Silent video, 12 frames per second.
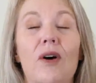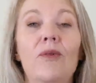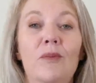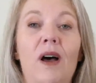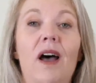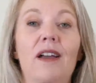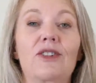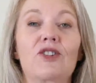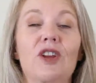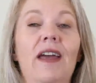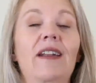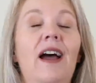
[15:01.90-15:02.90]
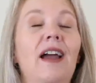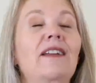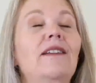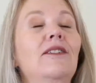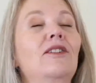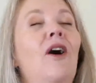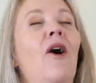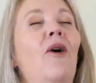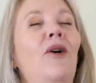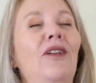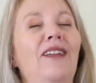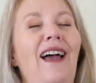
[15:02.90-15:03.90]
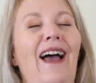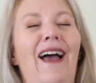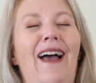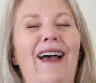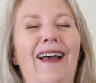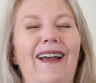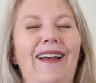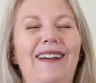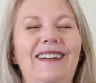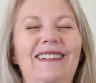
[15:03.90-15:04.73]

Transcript: much, and I know that